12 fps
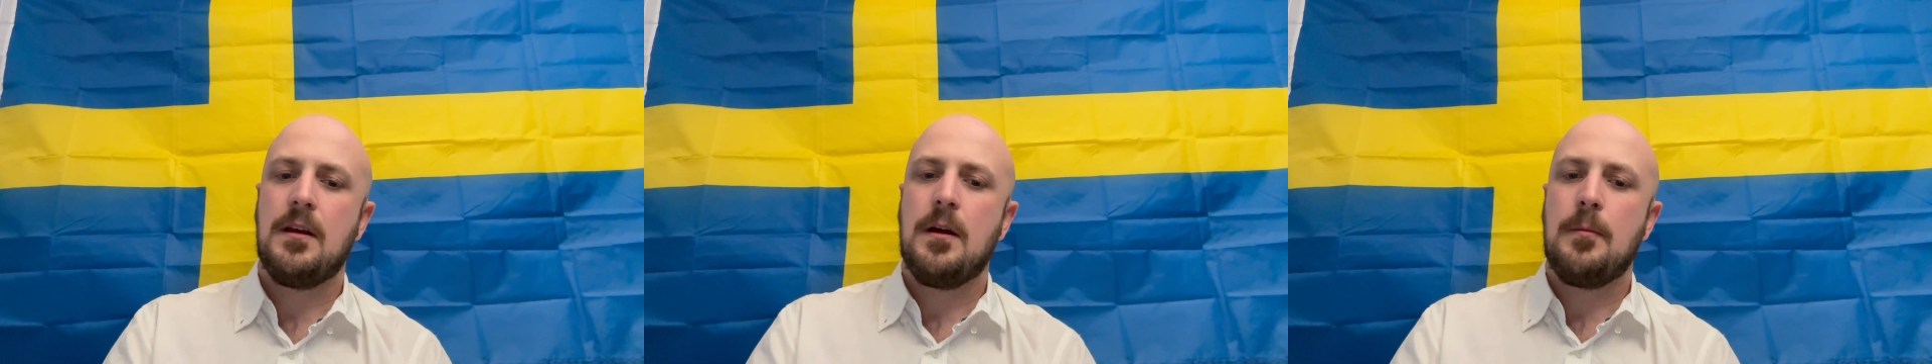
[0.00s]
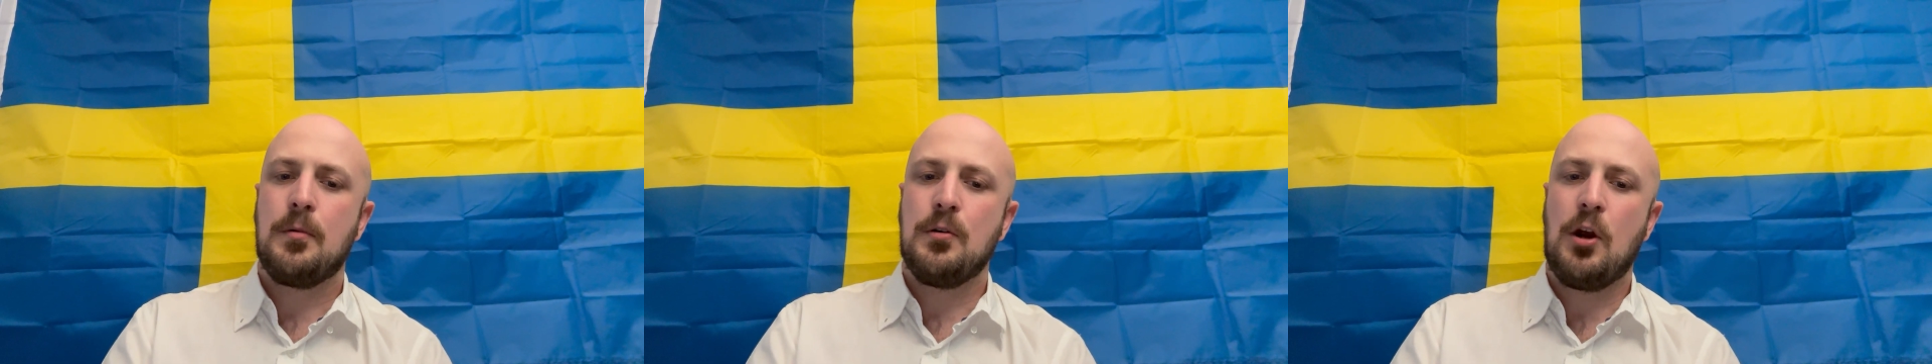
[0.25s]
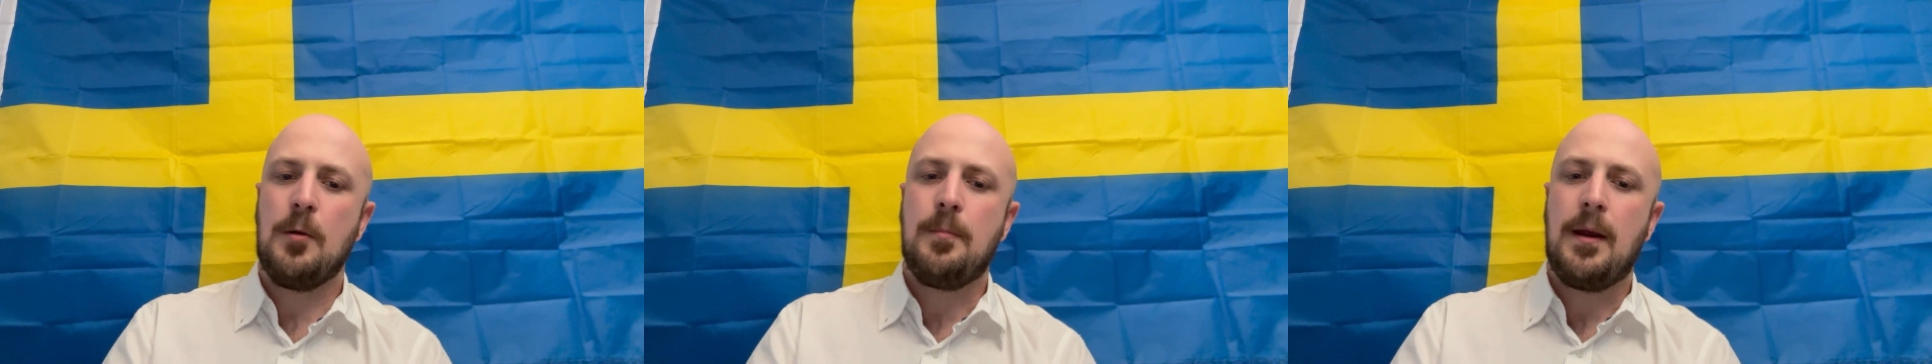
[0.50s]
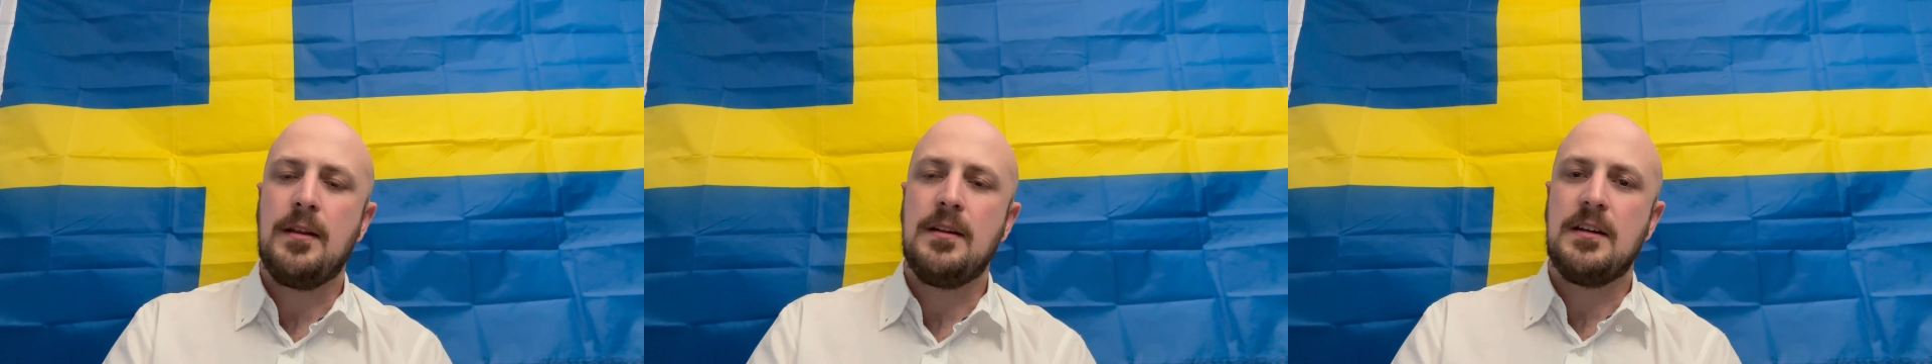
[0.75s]
Bernard
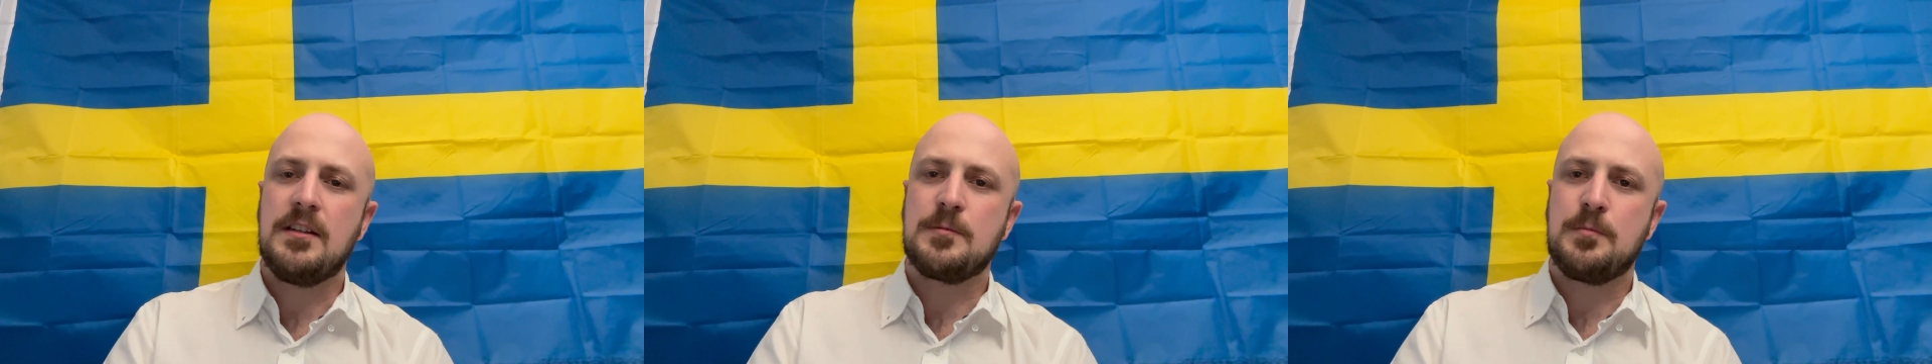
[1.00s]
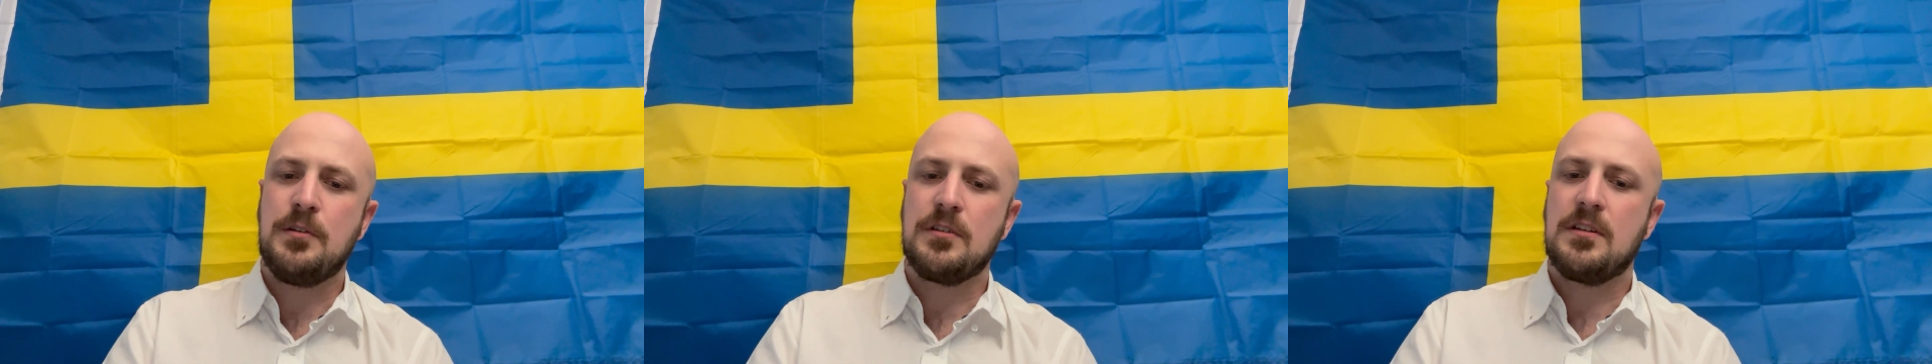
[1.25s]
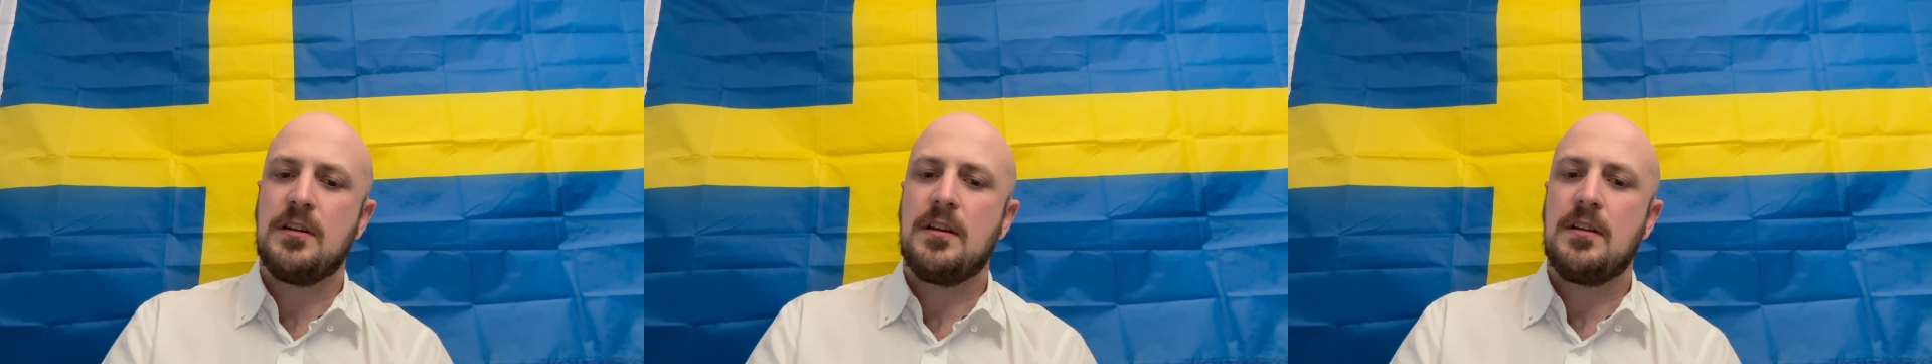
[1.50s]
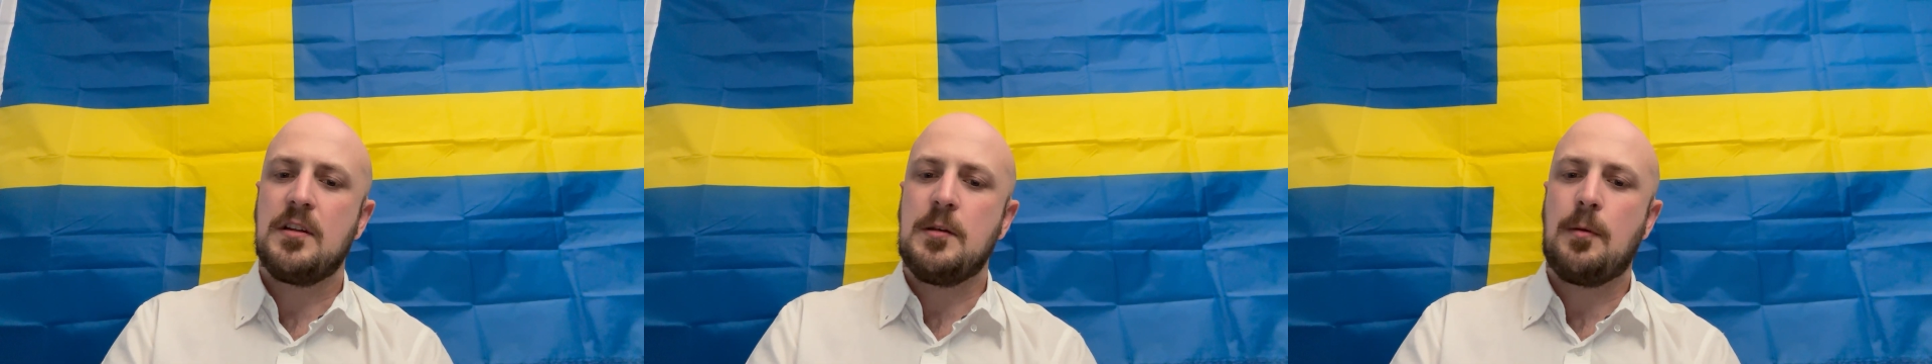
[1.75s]
Bailyn, in his book,
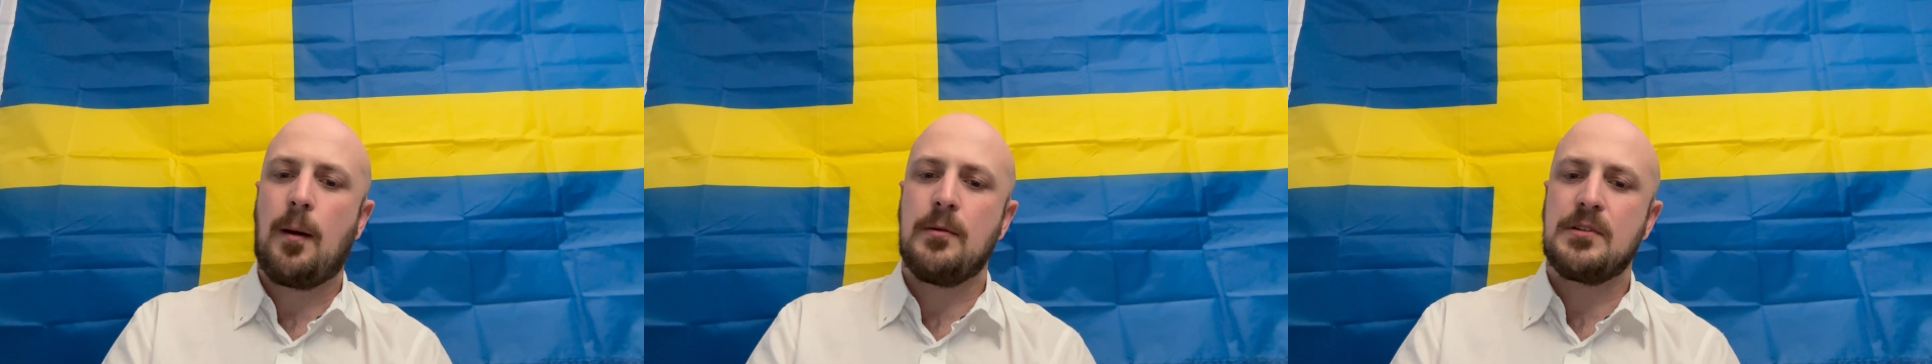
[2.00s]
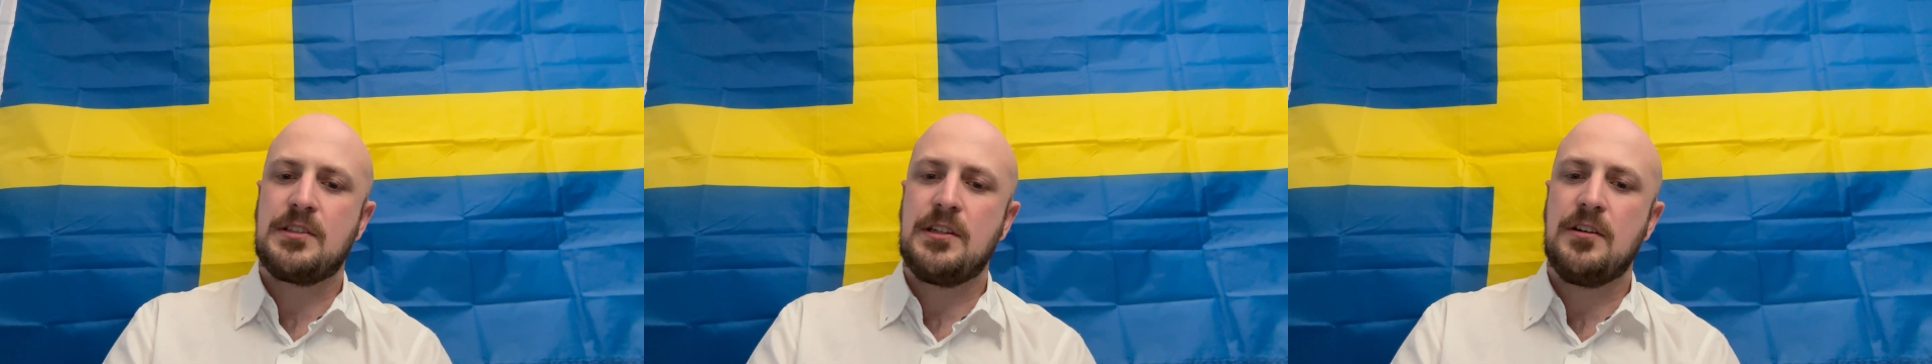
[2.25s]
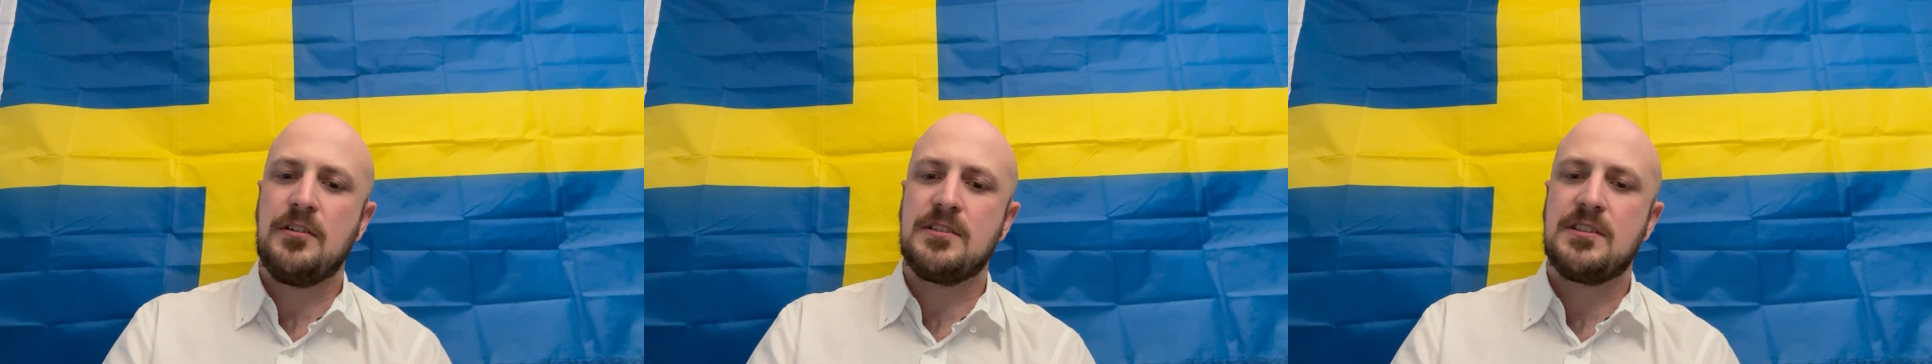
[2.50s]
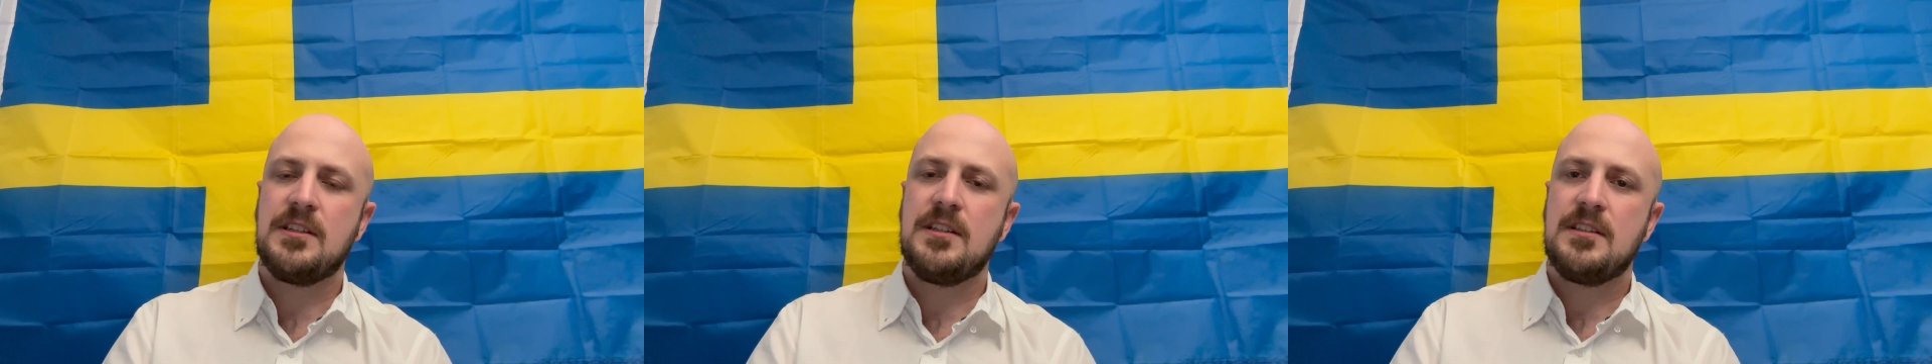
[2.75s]
The Barbarous Years,